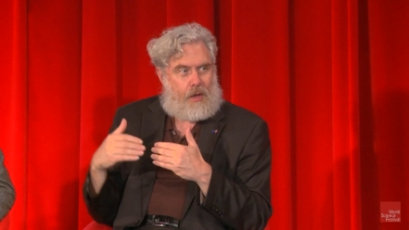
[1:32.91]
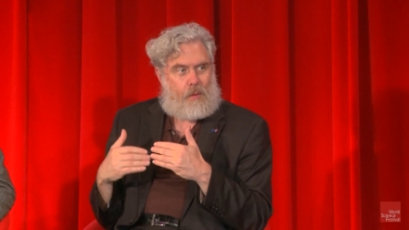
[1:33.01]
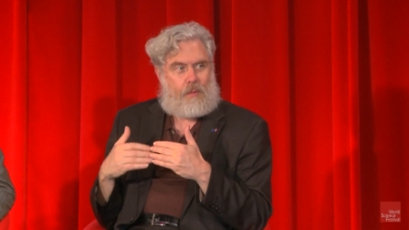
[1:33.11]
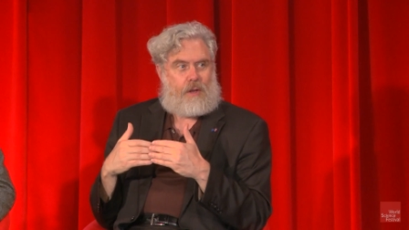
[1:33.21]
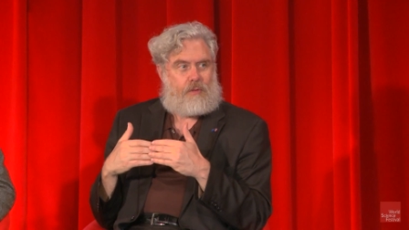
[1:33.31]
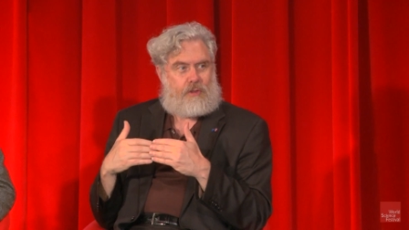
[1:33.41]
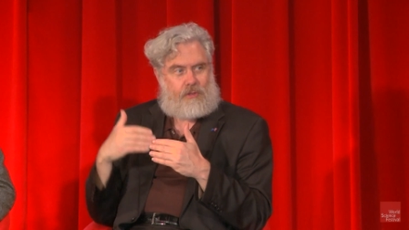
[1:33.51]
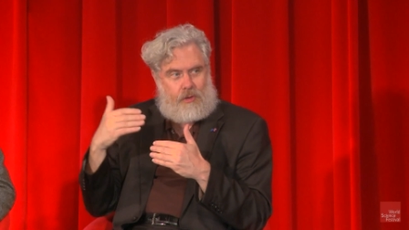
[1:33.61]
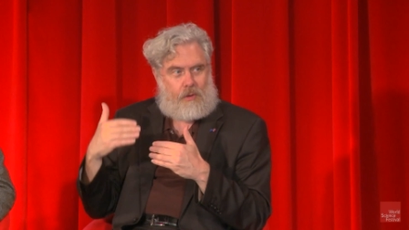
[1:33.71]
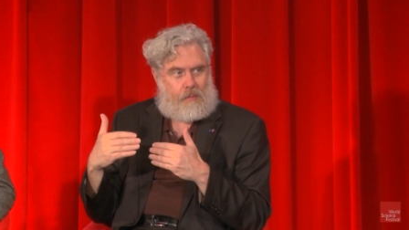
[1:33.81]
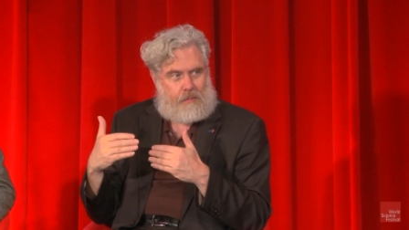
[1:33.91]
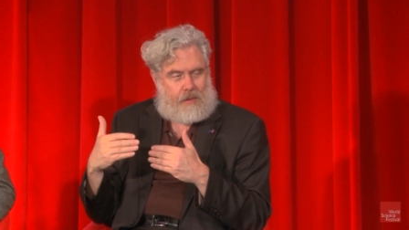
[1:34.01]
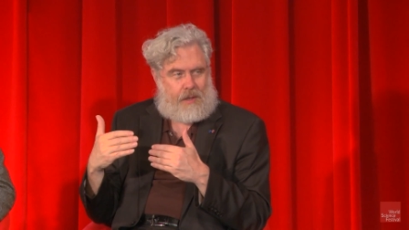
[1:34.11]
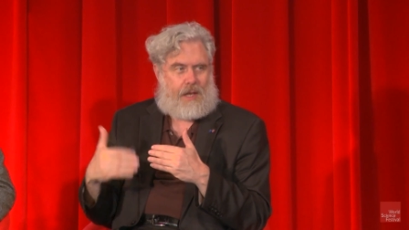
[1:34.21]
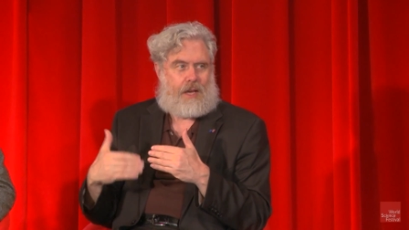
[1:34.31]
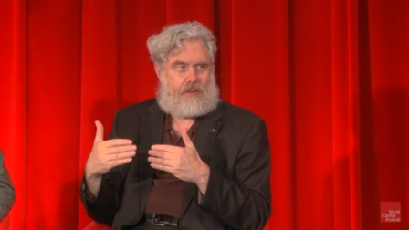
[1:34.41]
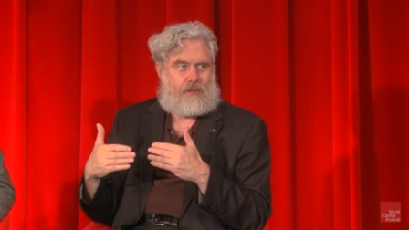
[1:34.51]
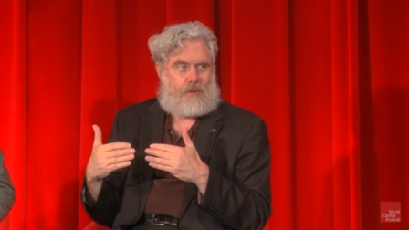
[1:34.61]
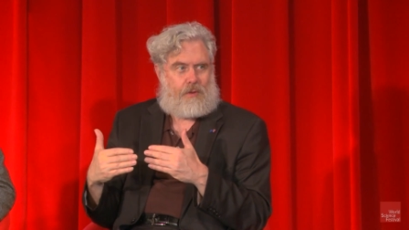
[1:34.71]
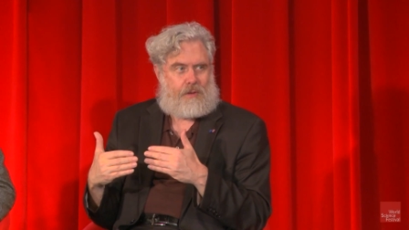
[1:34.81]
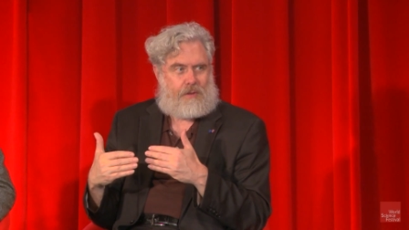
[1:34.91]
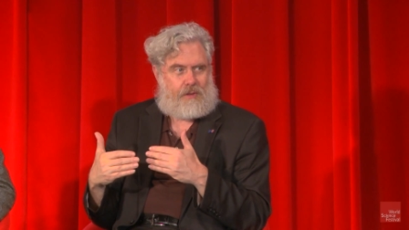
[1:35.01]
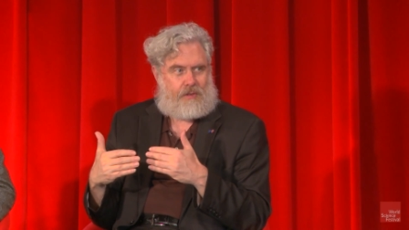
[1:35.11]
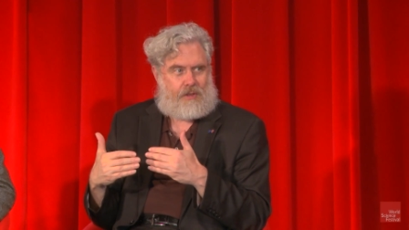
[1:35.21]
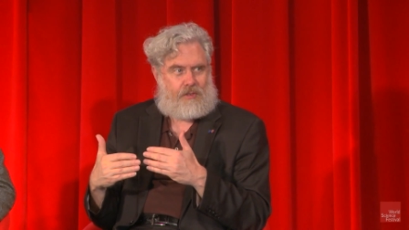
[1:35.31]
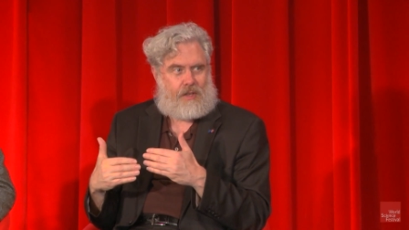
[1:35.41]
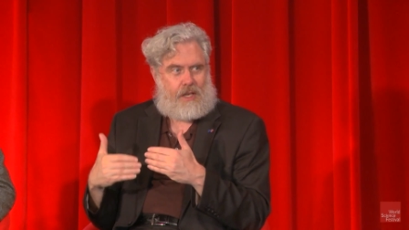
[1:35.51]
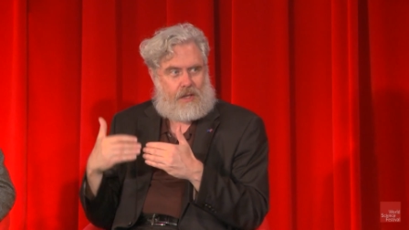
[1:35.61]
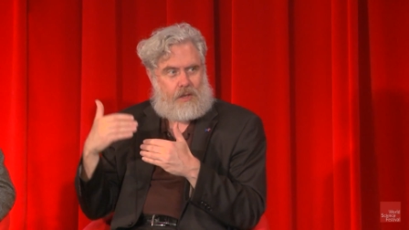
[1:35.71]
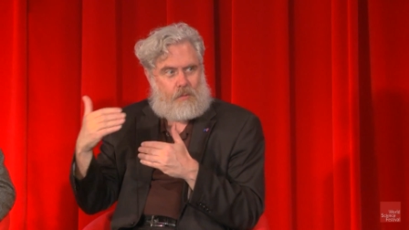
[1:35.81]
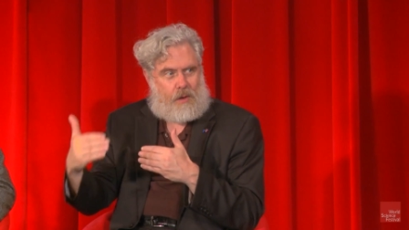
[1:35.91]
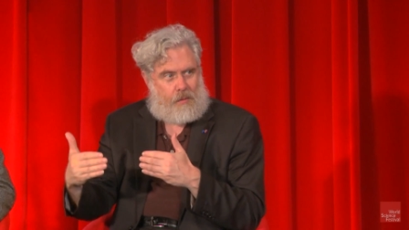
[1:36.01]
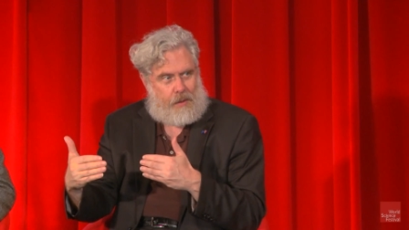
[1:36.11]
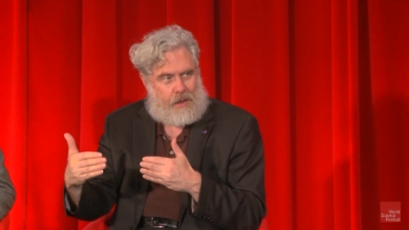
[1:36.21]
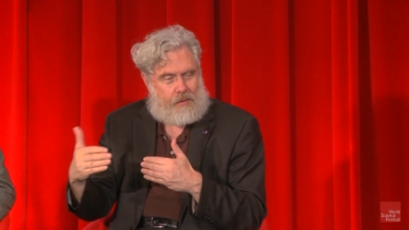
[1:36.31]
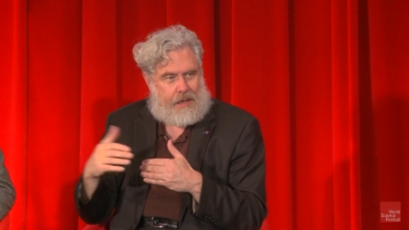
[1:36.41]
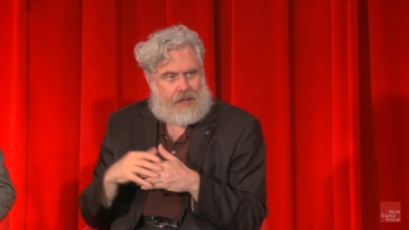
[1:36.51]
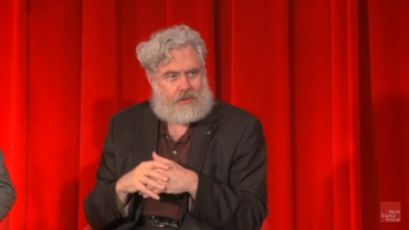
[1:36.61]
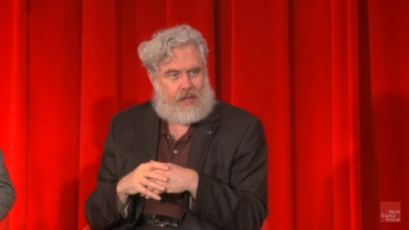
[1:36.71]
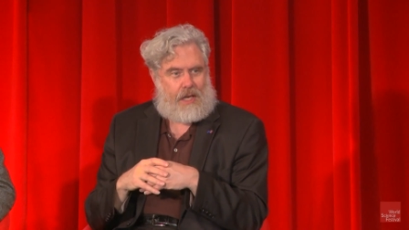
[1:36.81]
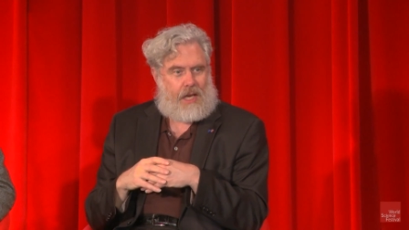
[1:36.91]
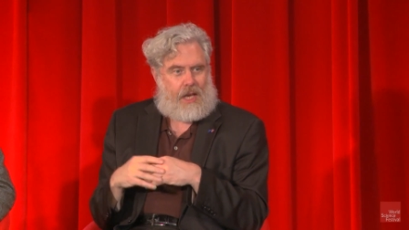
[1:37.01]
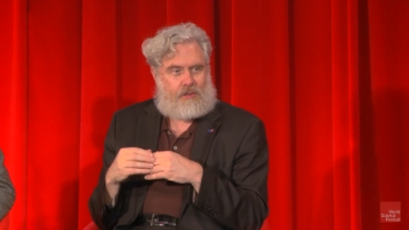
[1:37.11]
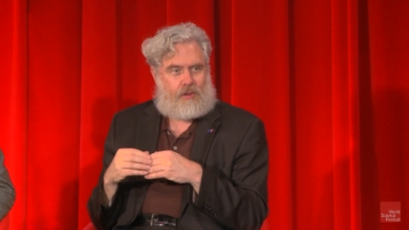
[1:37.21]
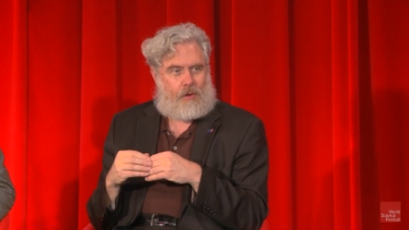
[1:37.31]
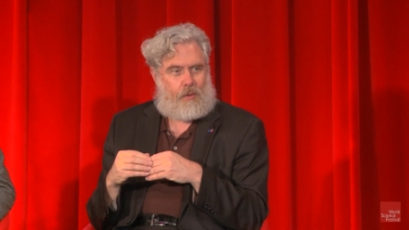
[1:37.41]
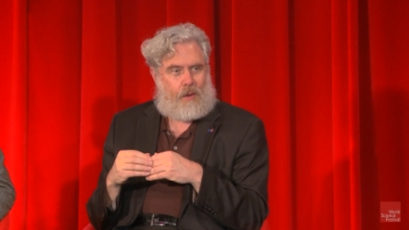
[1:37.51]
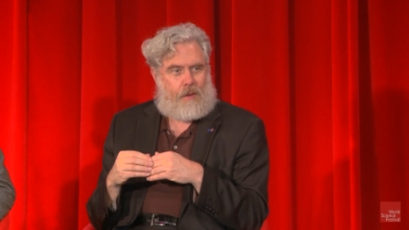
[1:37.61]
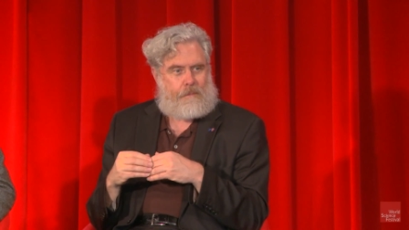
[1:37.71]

We want to assume that X is going to succeed, and then where do we go next? And so,